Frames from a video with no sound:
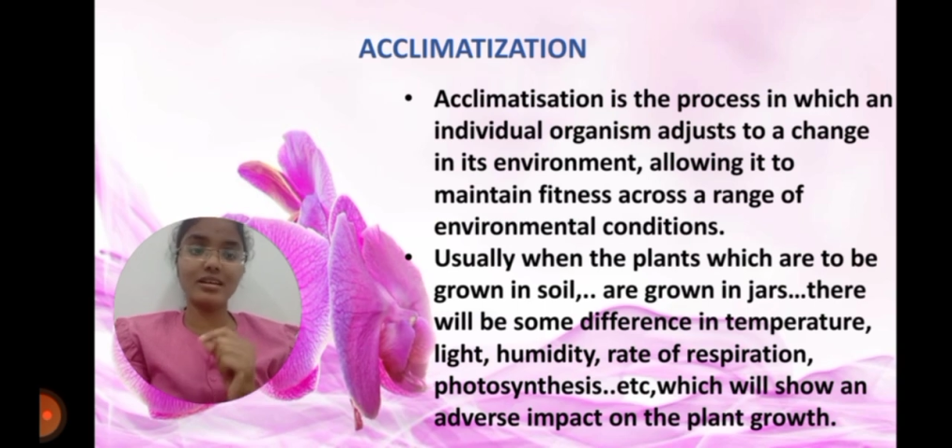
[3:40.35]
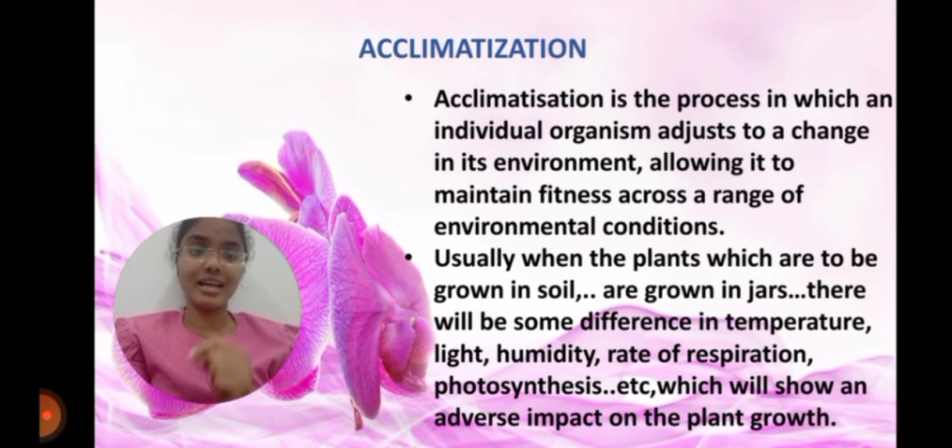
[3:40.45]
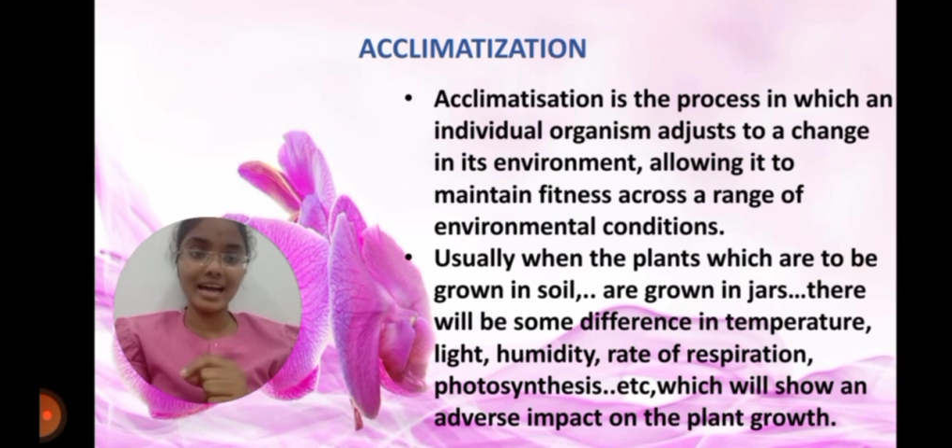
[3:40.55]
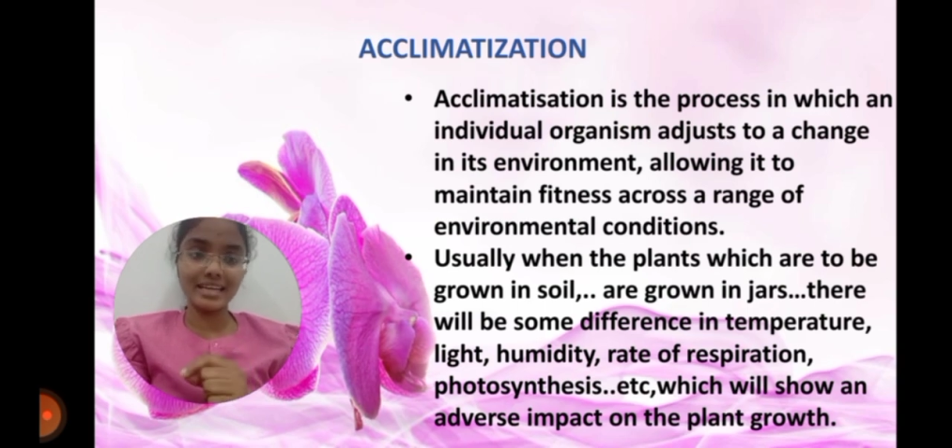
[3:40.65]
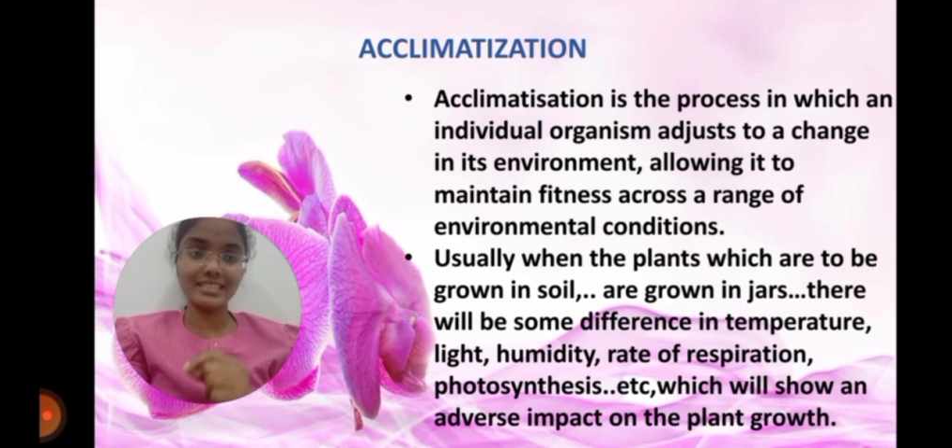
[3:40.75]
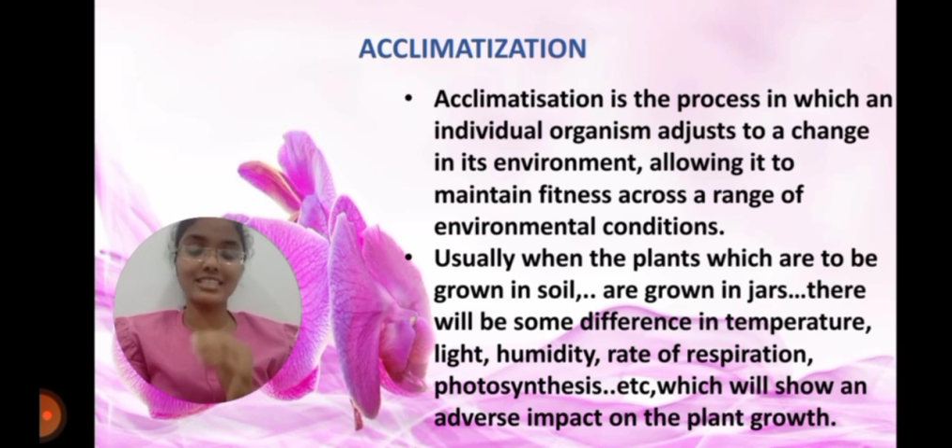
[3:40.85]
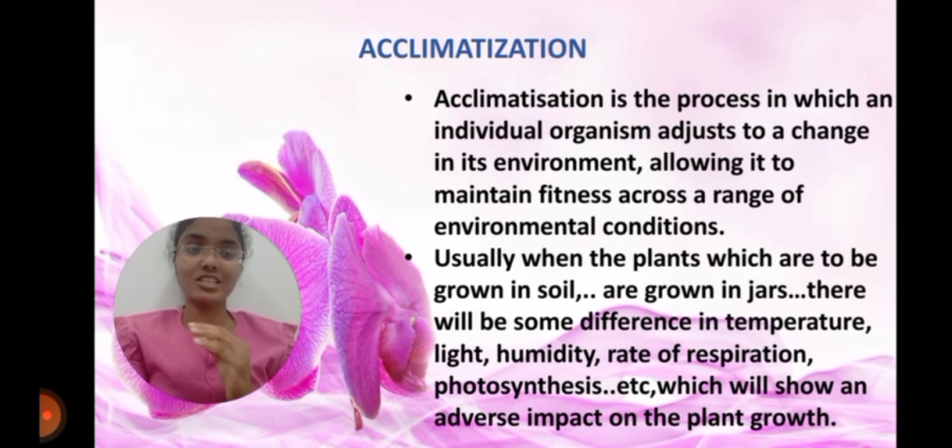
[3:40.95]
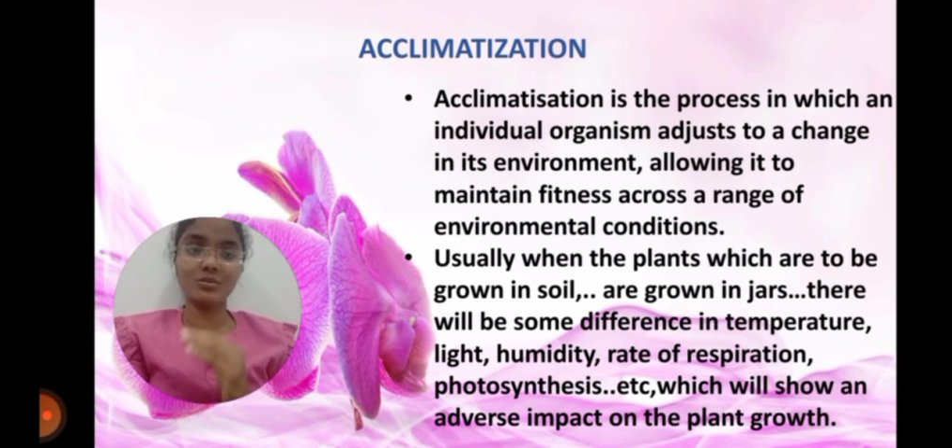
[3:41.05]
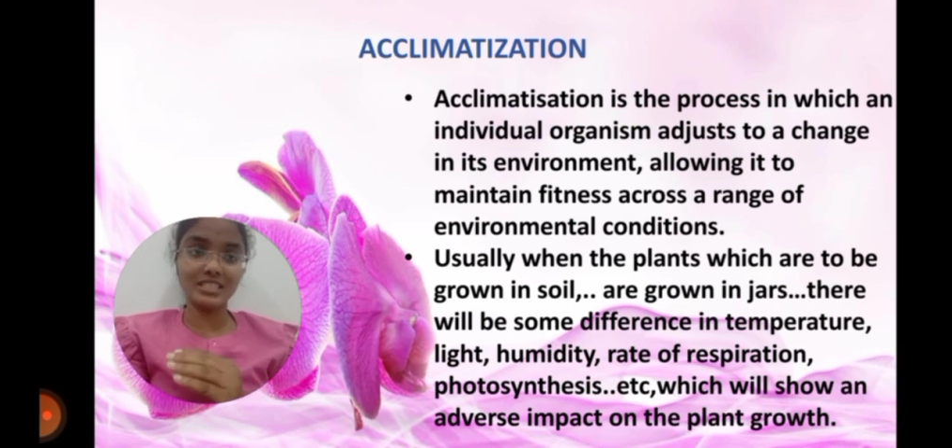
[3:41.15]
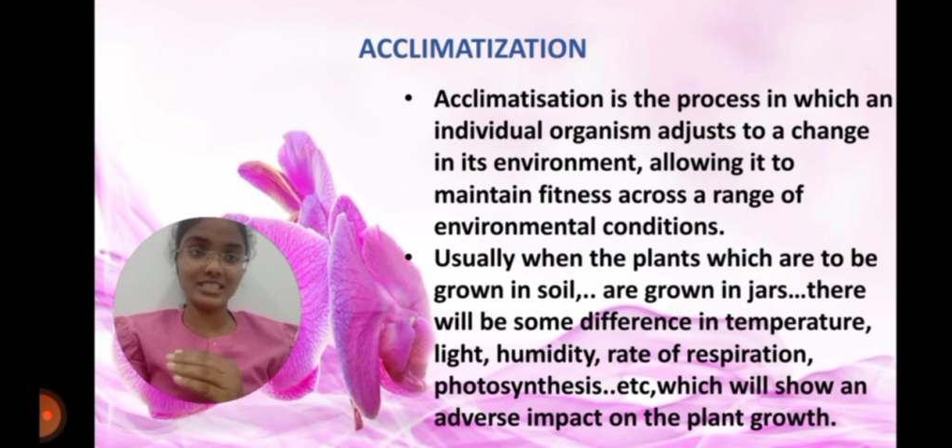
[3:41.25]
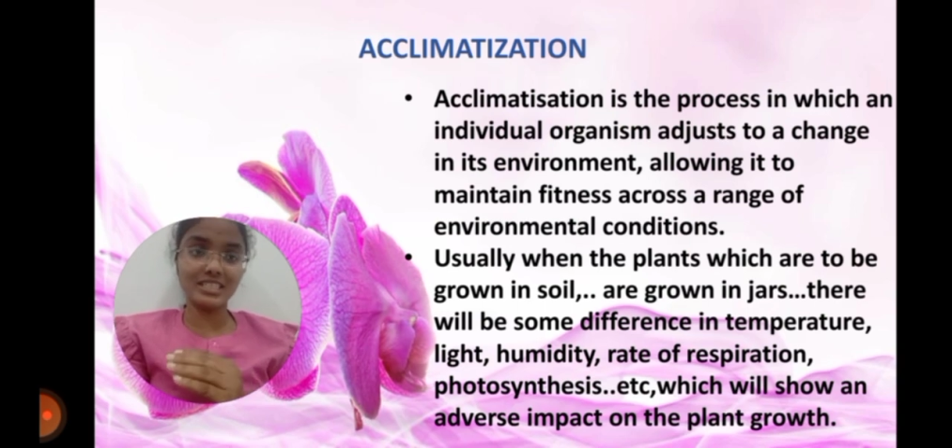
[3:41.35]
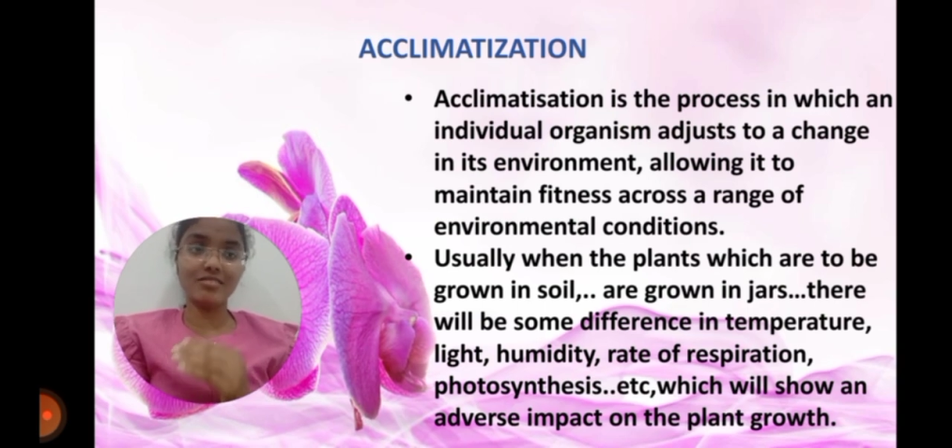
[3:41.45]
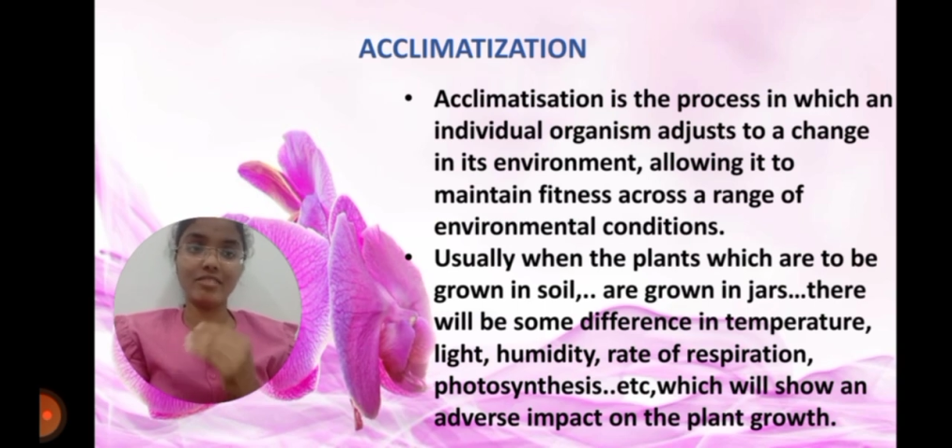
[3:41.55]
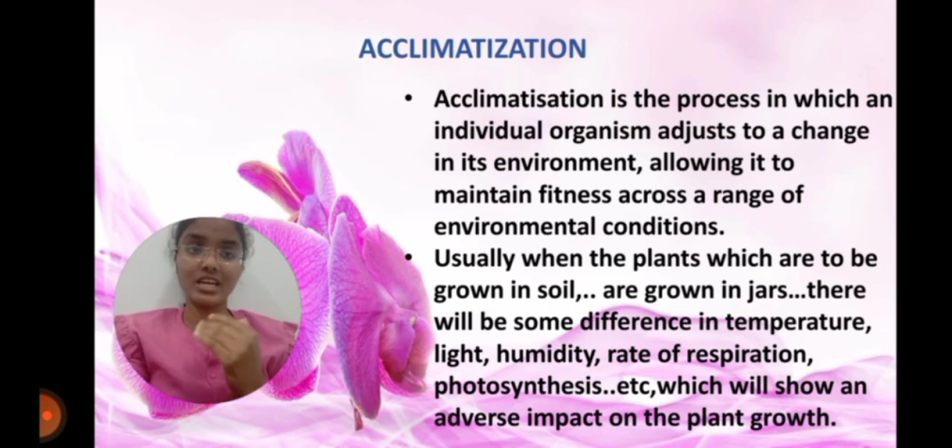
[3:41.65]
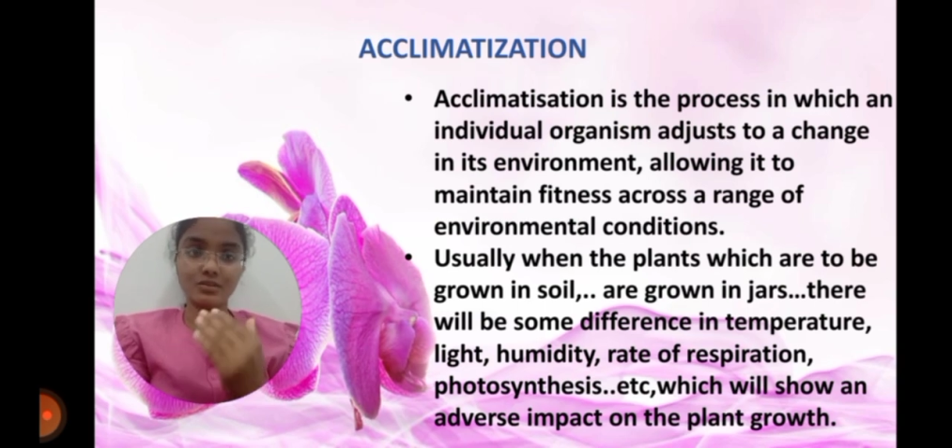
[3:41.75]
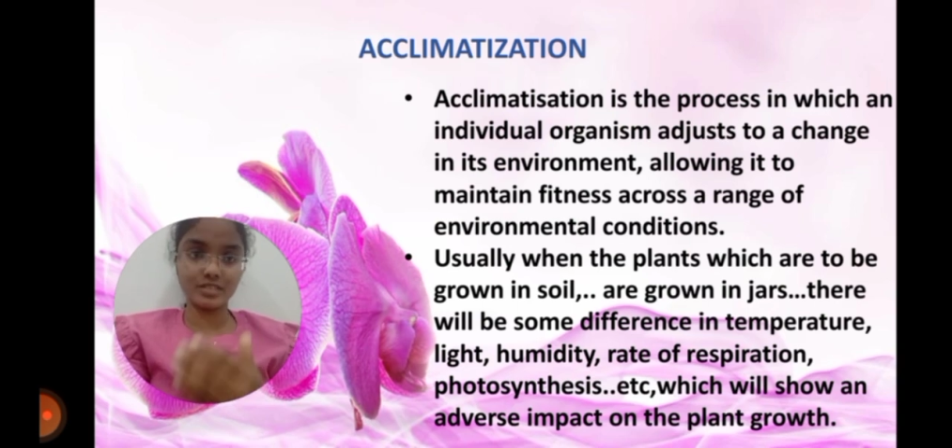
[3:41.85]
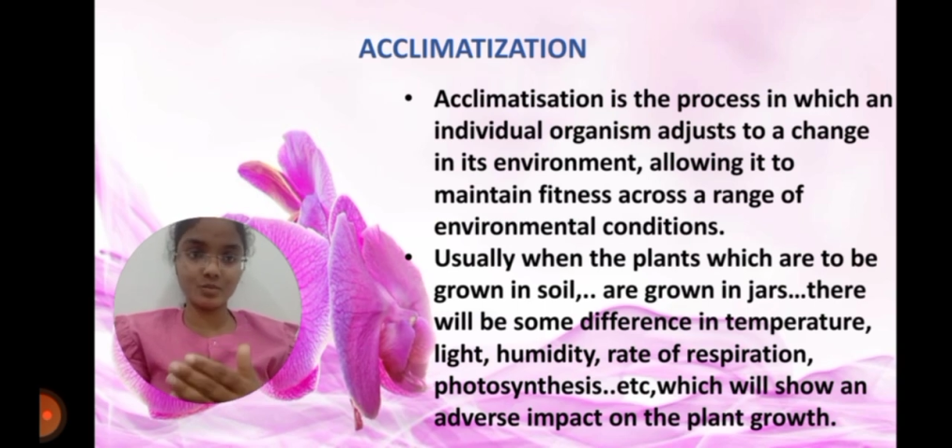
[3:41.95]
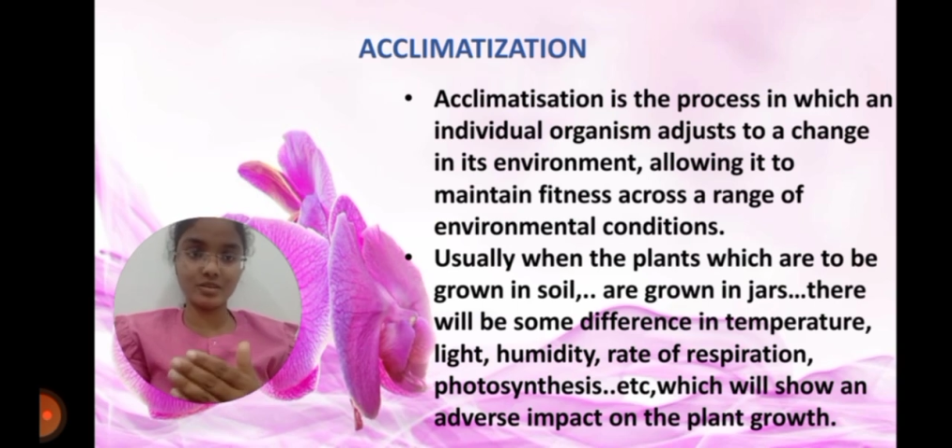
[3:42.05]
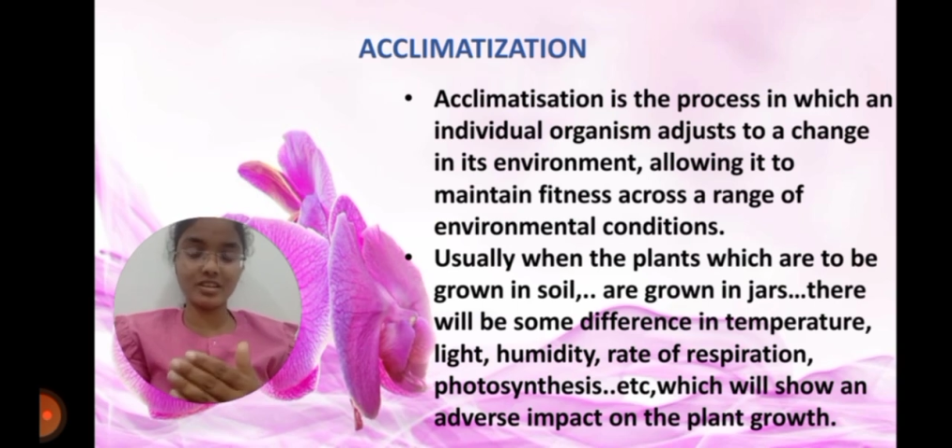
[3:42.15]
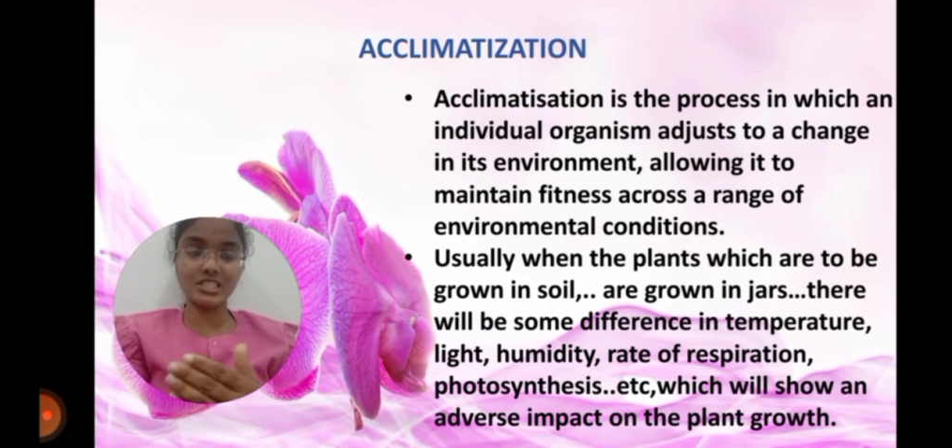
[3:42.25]
light, humidity, rate of
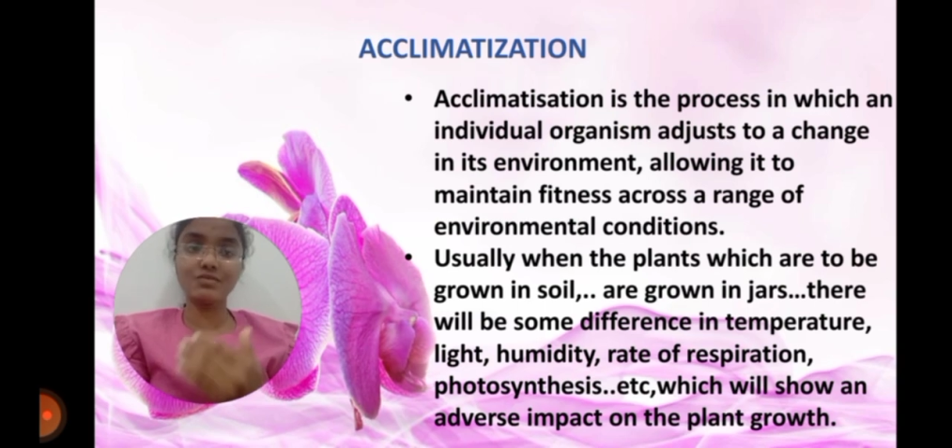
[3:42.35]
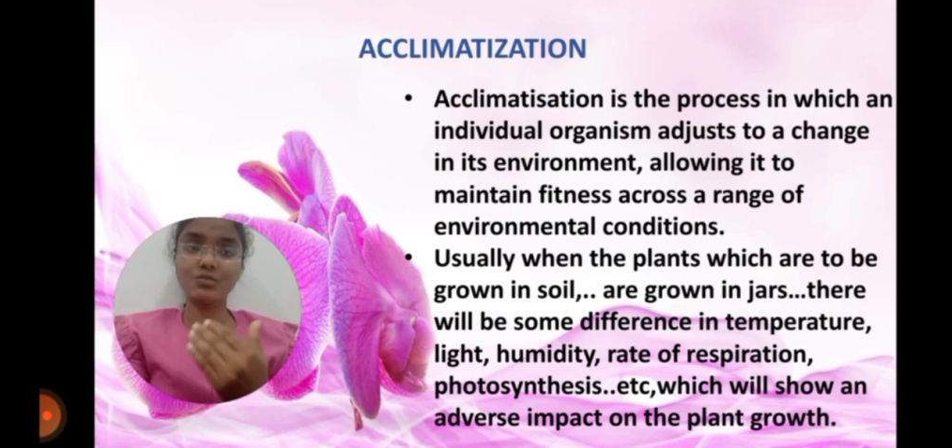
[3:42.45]
respiration,